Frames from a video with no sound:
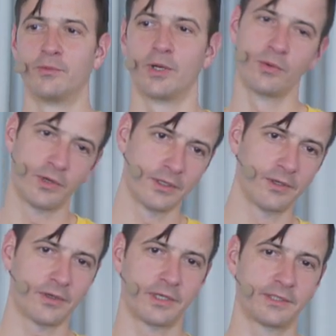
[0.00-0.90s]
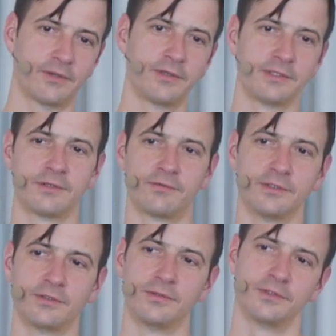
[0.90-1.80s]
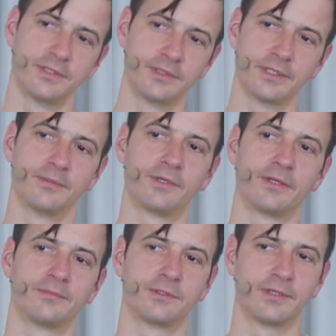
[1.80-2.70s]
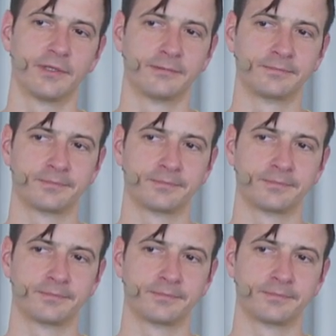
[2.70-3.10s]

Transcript: where we want to look at all these different tools and, and bring them together.